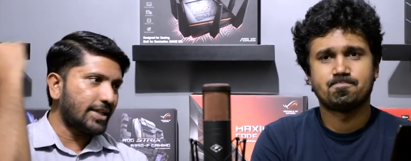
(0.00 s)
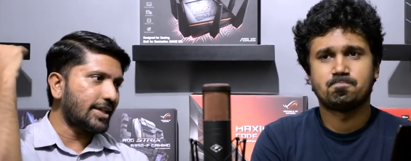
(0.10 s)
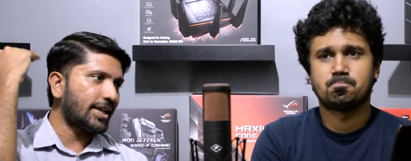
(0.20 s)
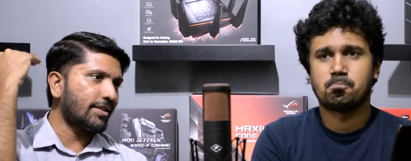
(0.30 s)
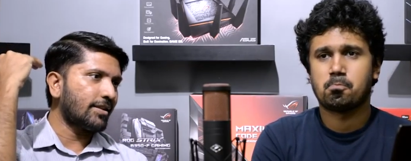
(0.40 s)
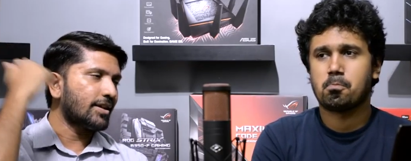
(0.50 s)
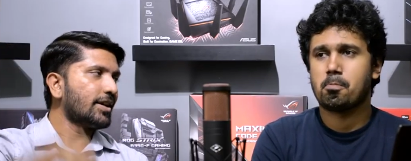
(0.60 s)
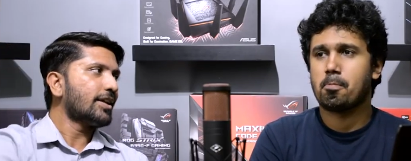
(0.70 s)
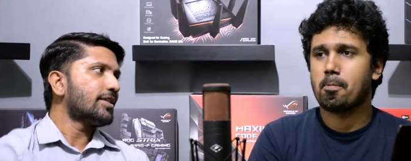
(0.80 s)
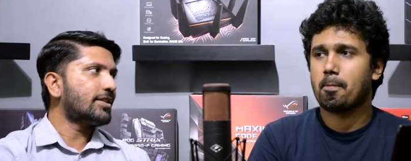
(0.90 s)
Speaker 1: it in
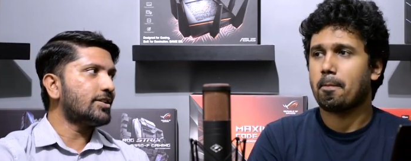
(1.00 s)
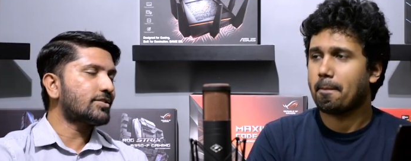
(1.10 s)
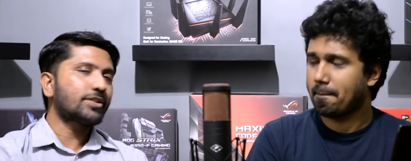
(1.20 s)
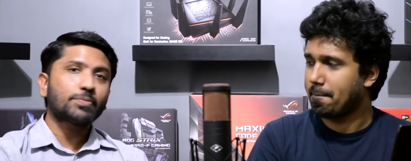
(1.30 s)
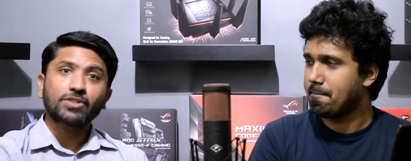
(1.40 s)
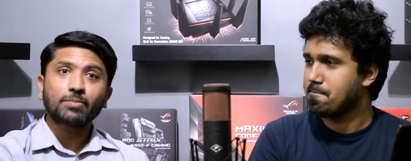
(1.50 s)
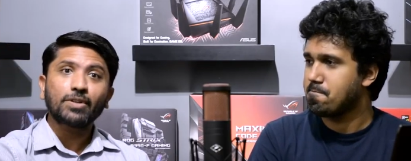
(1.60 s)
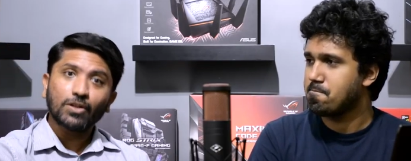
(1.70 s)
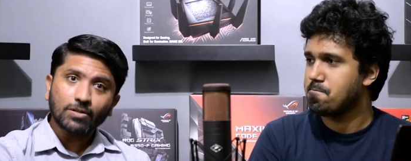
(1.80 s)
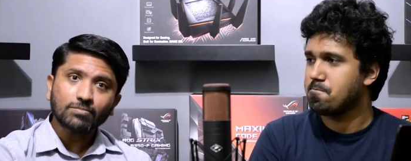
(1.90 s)
the
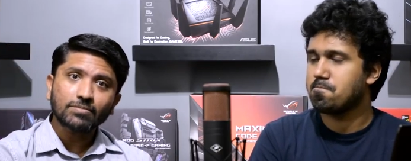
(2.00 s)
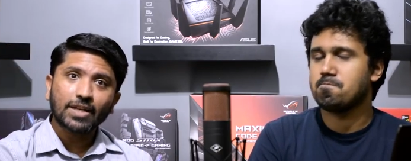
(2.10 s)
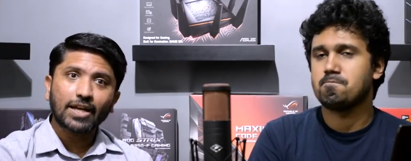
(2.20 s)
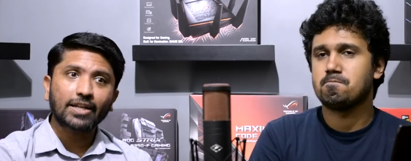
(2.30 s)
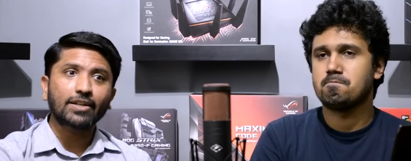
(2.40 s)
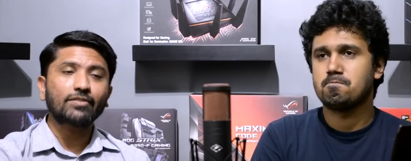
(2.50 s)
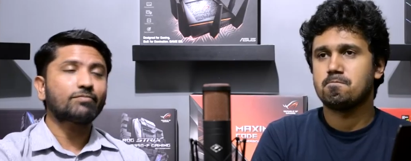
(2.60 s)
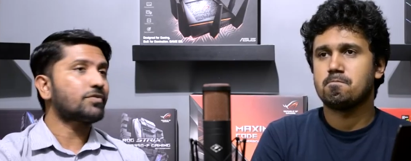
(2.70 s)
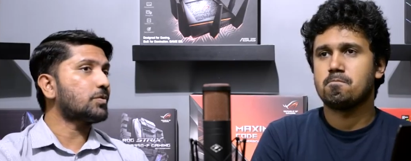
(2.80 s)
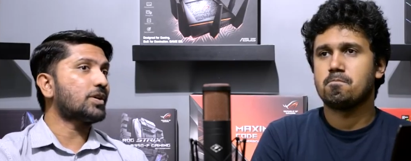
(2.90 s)
description below. And
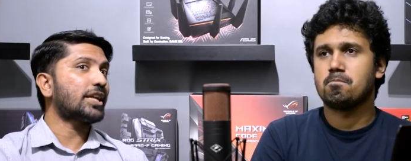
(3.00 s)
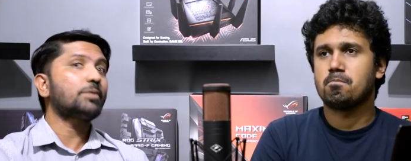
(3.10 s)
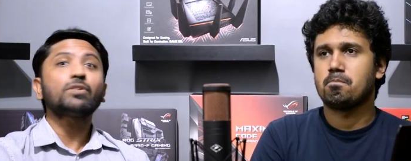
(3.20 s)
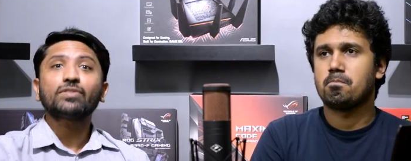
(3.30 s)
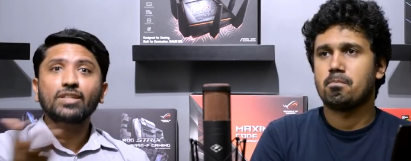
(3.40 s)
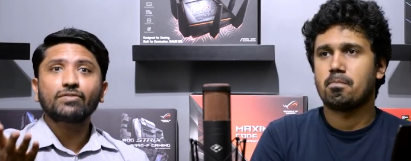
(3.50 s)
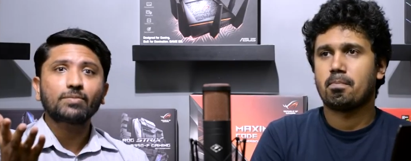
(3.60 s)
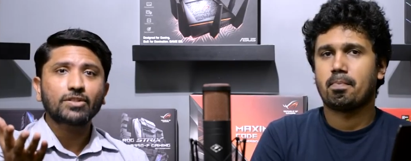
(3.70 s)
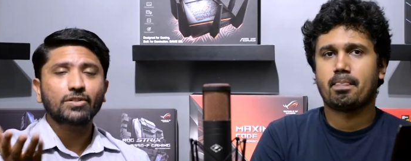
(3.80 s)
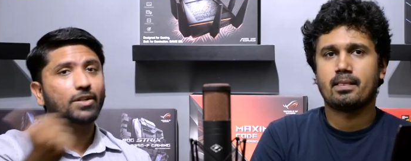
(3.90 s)
if you want any more further
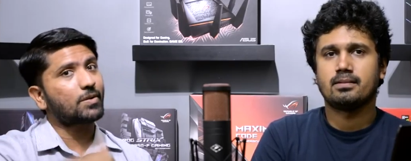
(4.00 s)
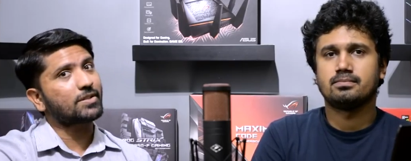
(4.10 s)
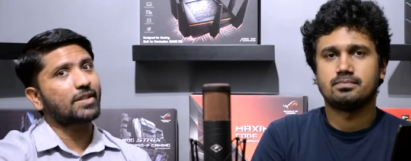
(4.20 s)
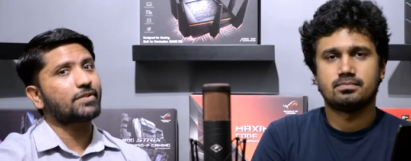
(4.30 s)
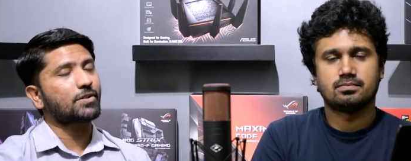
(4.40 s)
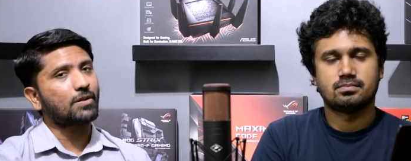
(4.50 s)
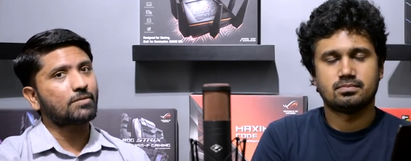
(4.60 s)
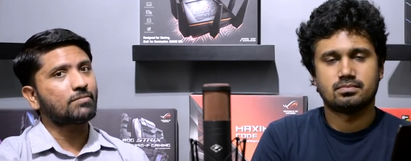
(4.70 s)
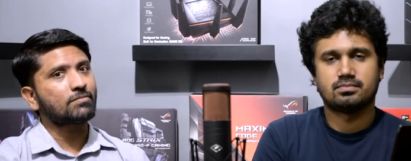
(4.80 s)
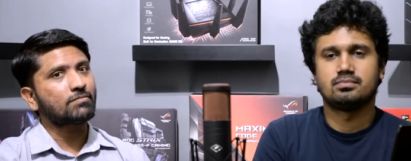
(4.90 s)
information, you can always give us a
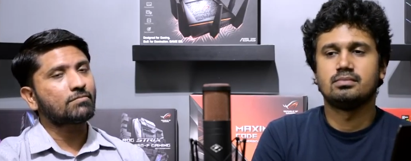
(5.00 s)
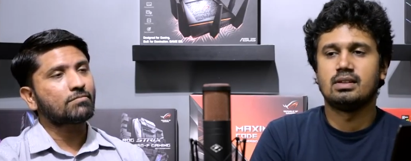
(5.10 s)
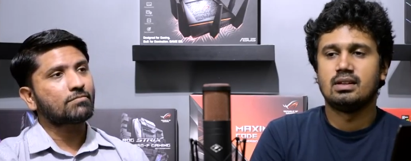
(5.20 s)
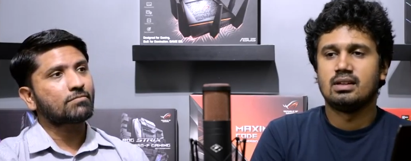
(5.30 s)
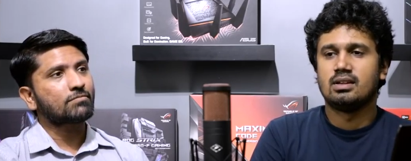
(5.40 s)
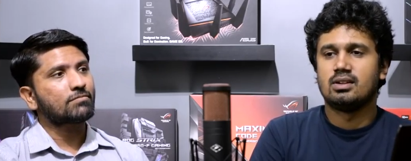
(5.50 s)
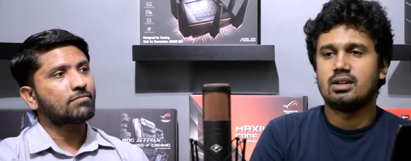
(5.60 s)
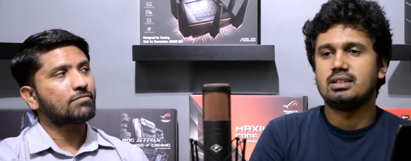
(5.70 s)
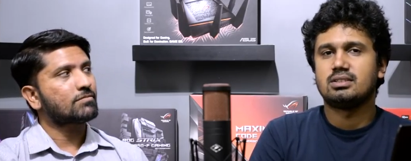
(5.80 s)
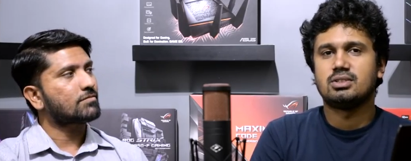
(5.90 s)
call.
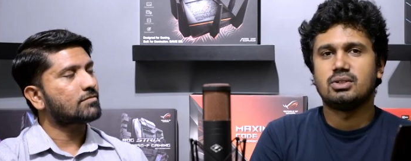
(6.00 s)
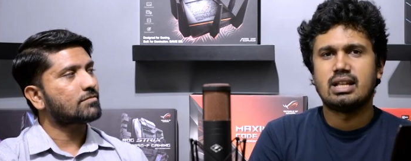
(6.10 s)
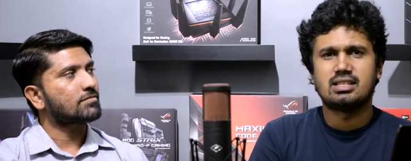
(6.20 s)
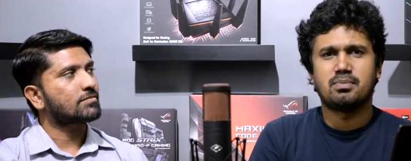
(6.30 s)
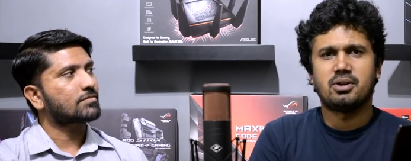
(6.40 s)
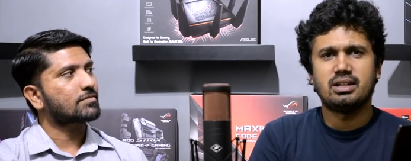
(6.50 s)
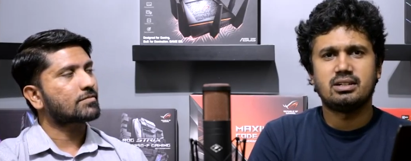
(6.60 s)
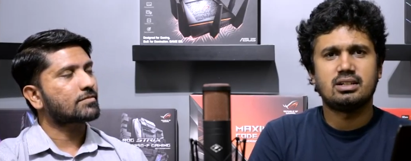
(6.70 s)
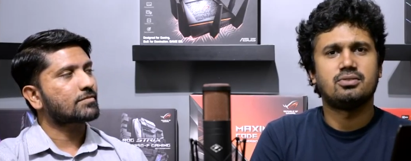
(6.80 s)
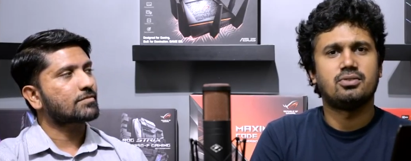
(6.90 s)
Speaker 2: Alright, so that's about
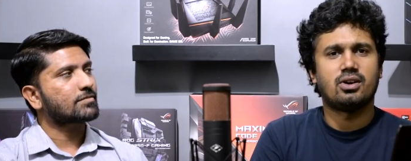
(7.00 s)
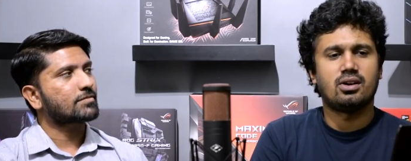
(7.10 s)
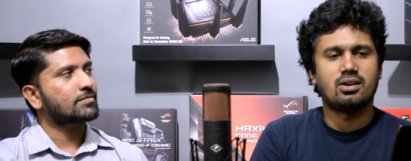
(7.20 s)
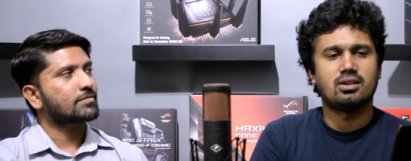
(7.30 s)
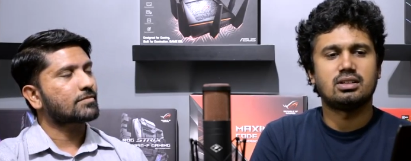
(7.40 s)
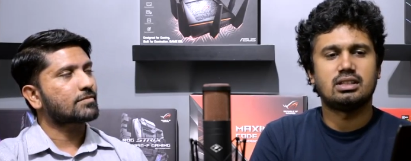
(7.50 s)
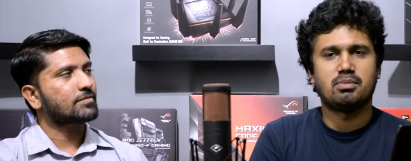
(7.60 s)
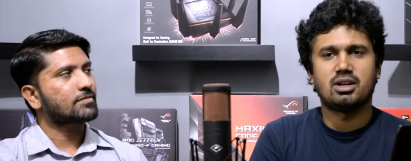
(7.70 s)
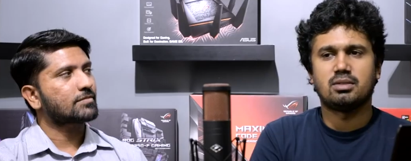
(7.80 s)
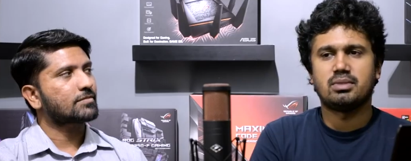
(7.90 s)
it for
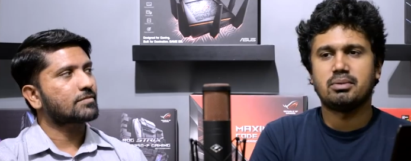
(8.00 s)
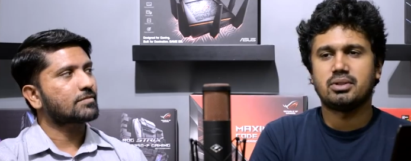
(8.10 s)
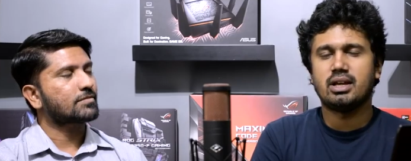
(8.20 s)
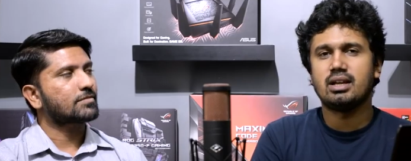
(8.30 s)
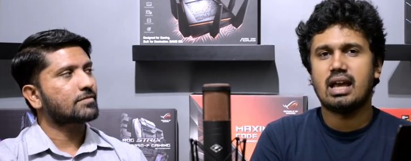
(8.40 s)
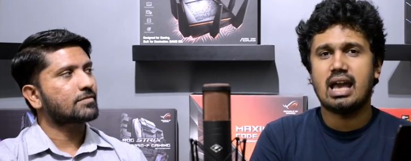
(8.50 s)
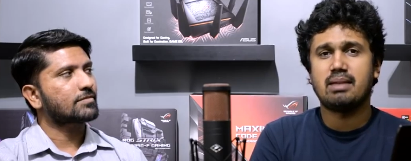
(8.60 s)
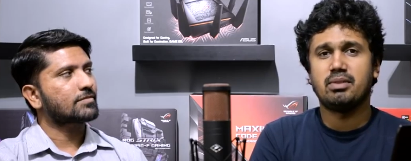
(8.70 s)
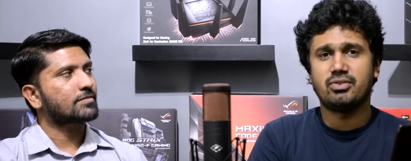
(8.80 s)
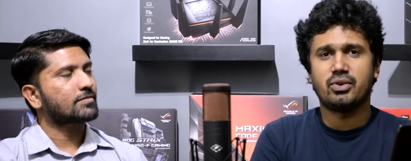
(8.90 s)
the bottom line today.
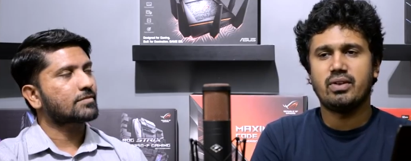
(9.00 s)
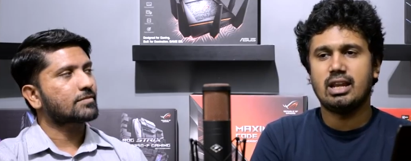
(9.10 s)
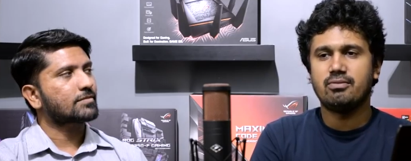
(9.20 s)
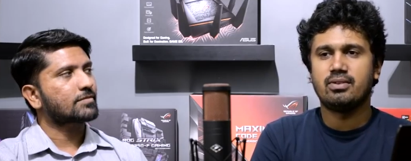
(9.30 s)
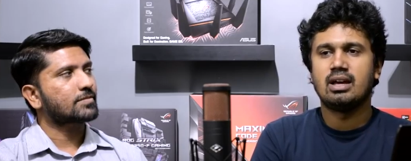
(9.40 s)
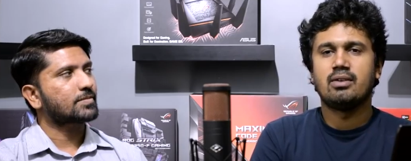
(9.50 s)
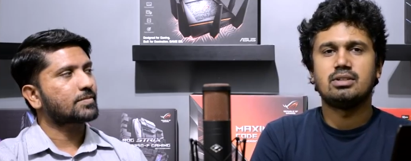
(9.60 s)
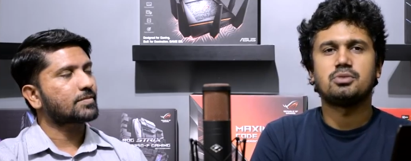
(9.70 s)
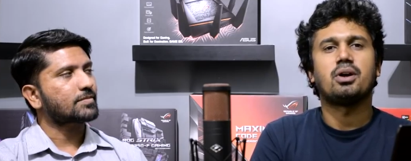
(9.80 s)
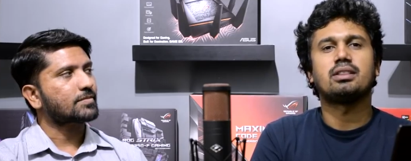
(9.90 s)
And before we leave,
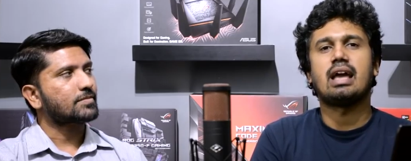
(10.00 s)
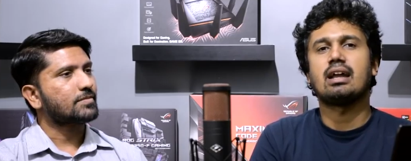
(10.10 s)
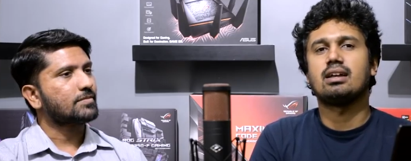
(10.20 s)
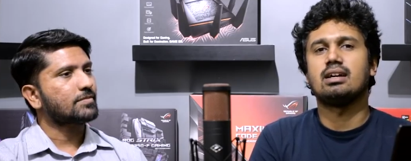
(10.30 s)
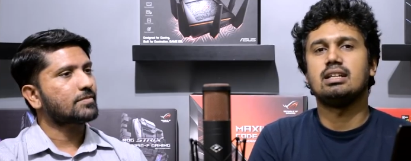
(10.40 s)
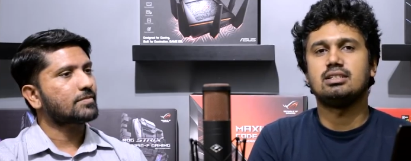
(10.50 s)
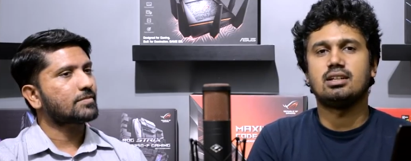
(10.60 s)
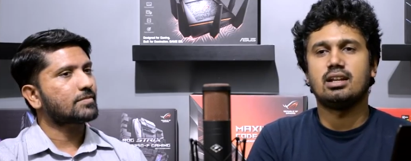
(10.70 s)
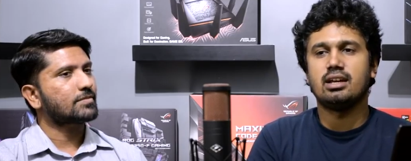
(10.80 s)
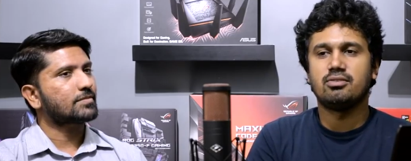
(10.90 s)
I just want to thank uh,
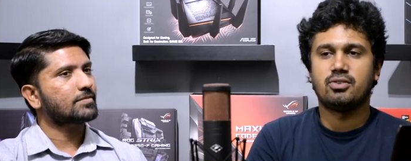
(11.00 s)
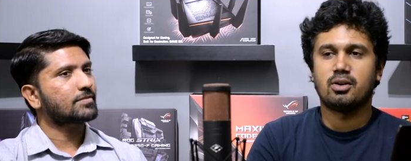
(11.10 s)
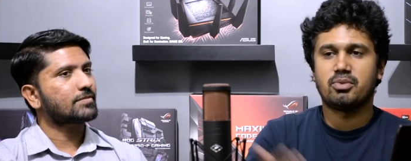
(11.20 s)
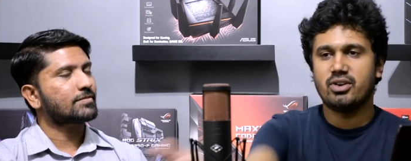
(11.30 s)
Digital for